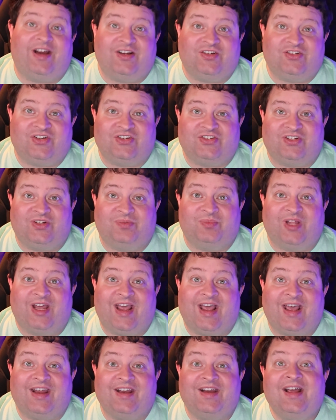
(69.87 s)
system
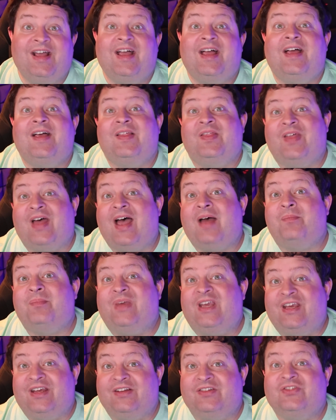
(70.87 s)
land, that
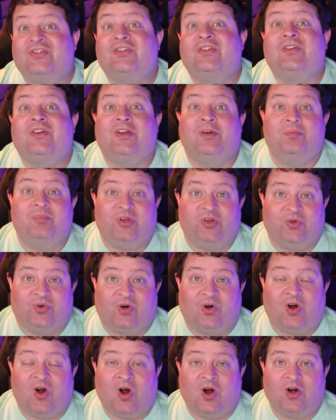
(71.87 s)
means computer
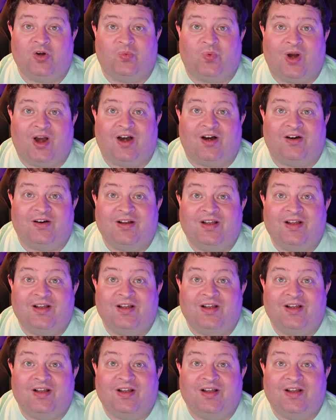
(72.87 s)
hardware.